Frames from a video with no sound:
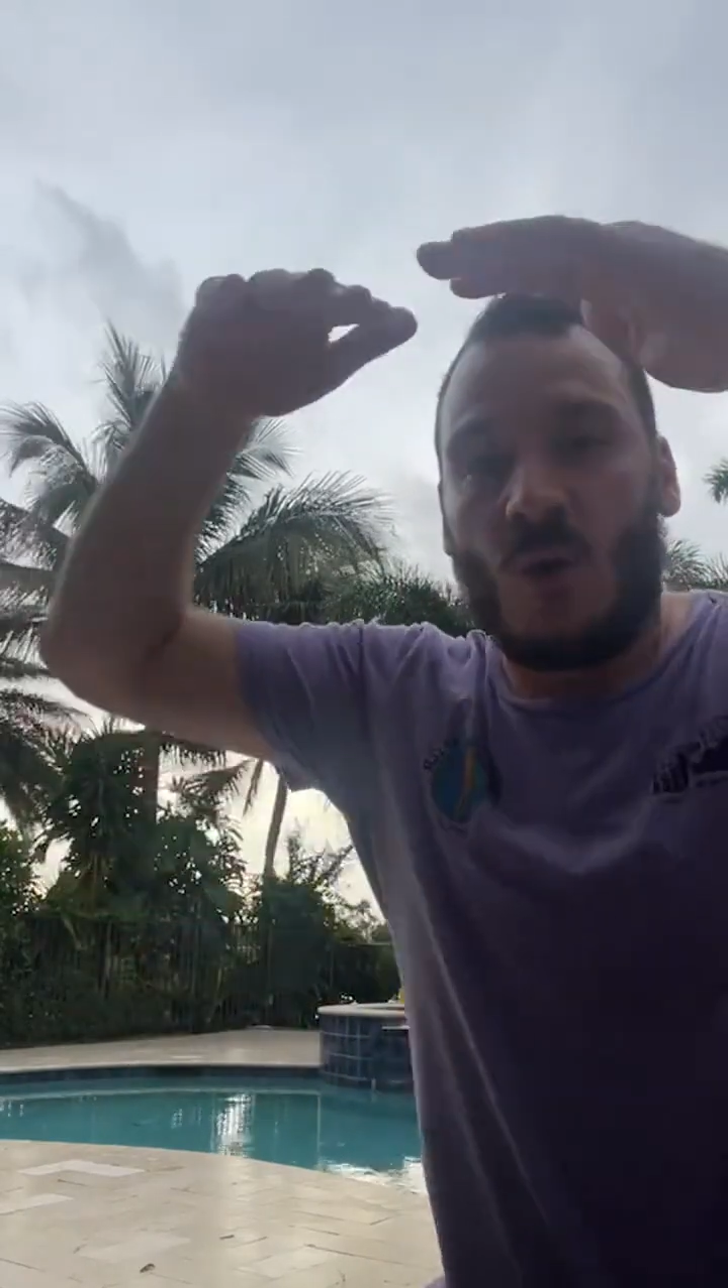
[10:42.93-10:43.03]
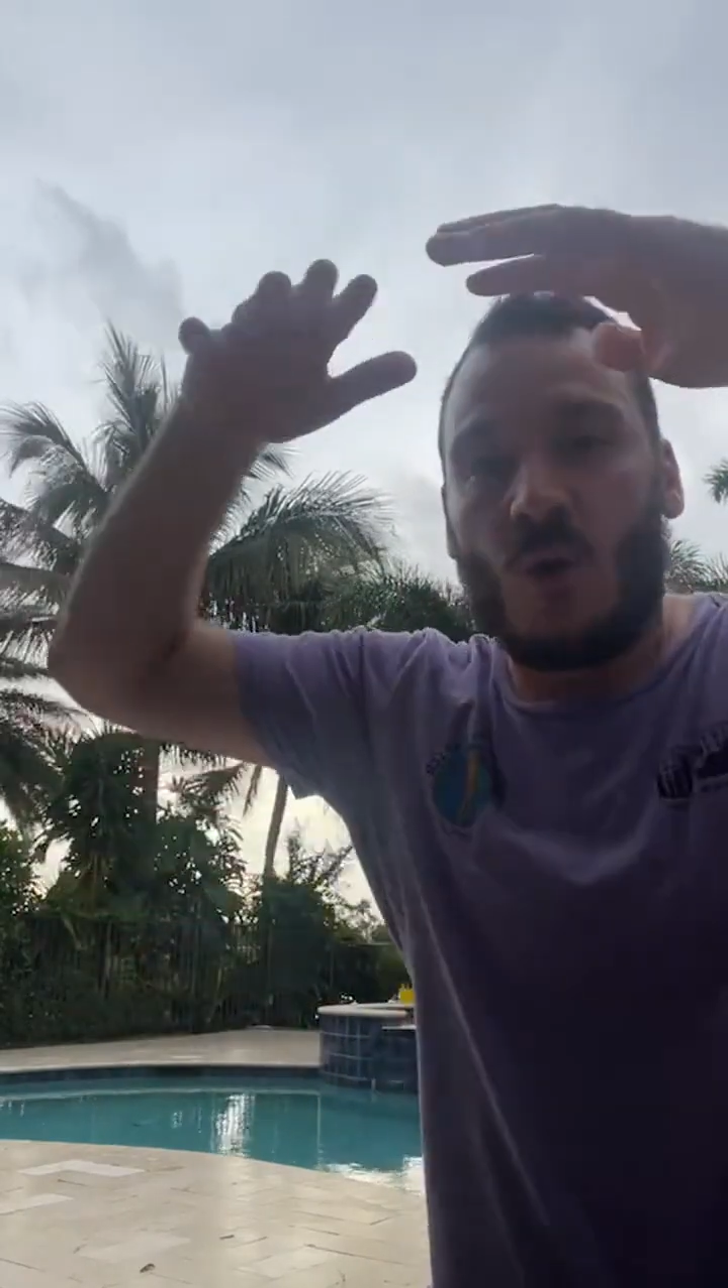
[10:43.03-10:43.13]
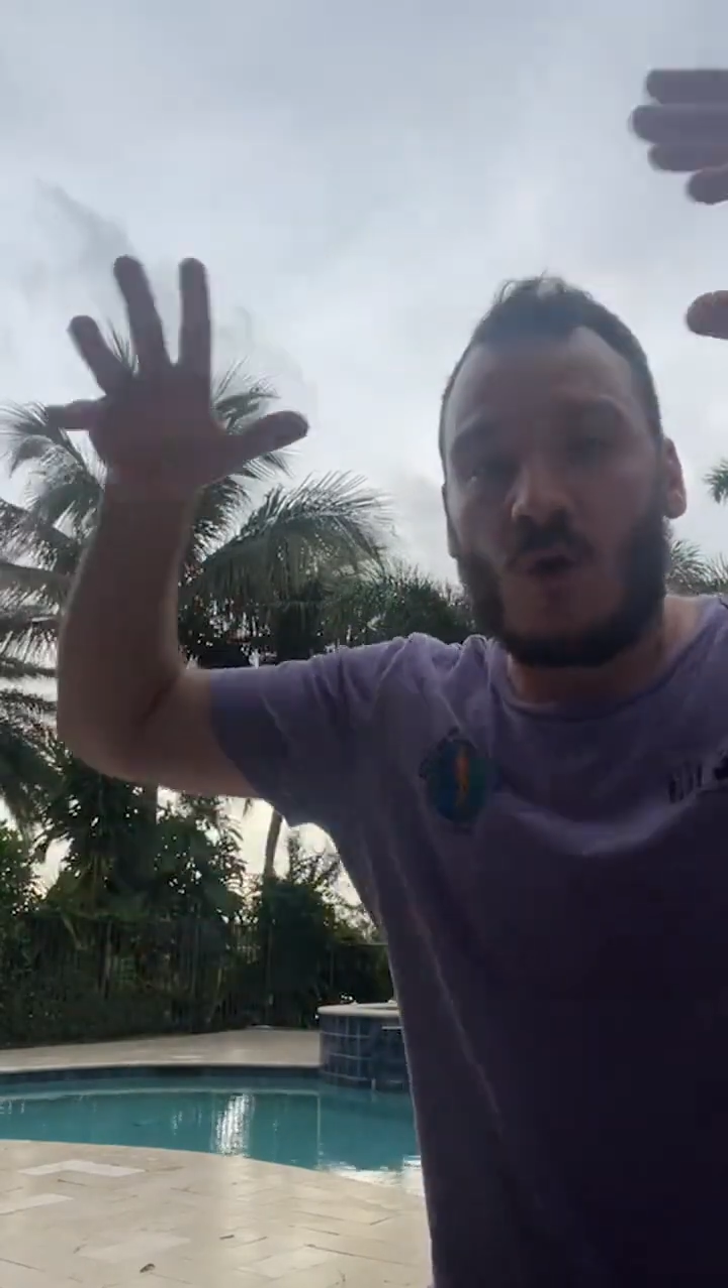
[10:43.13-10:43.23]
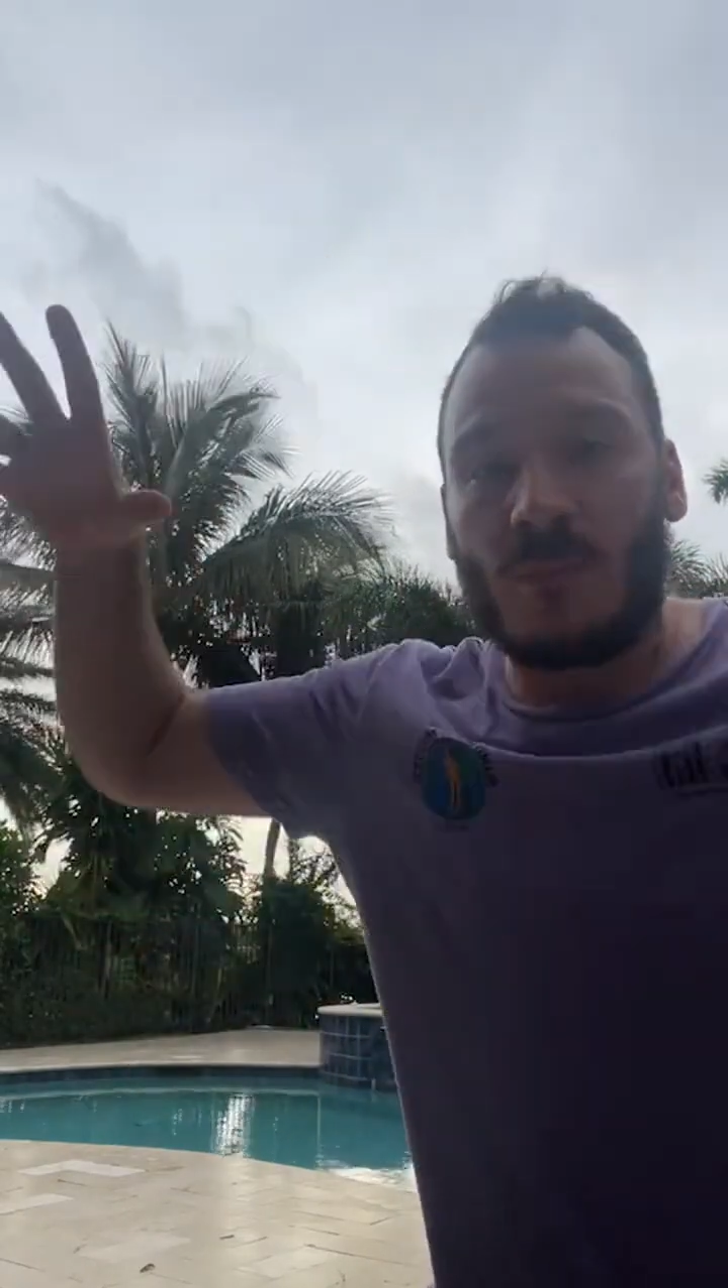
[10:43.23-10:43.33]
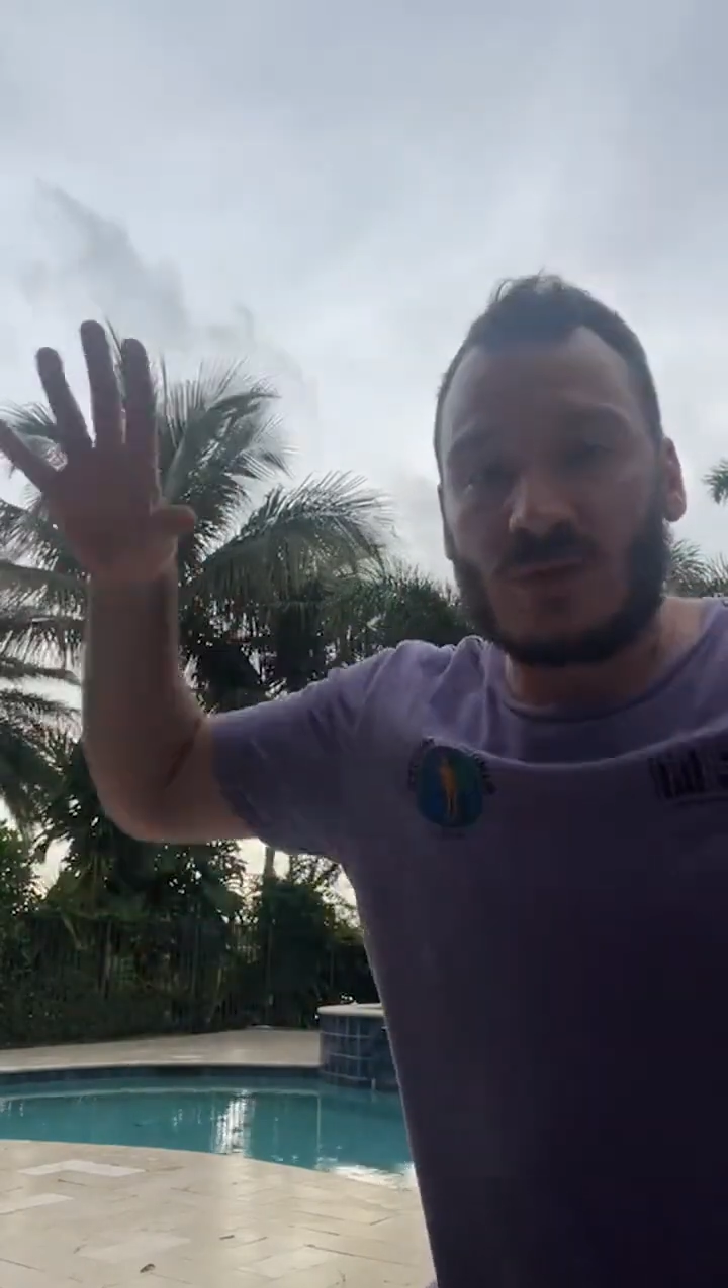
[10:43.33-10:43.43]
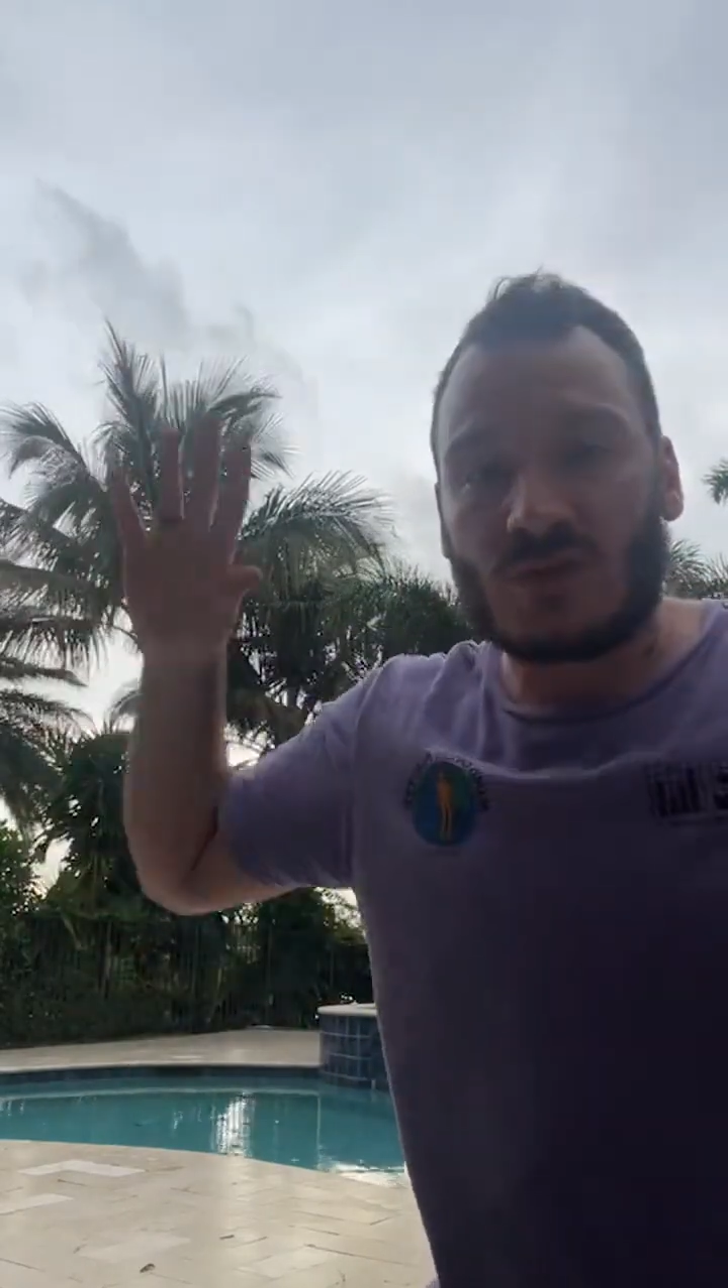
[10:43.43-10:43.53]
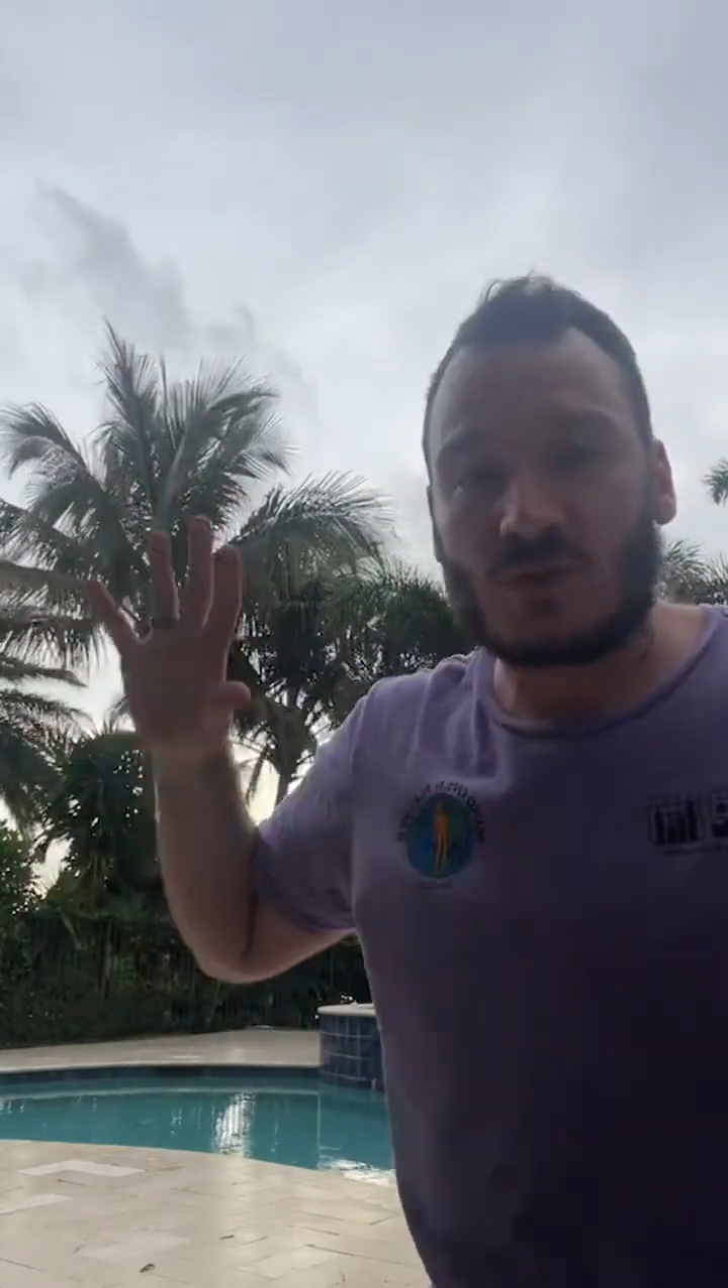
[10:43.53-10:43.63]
a horrible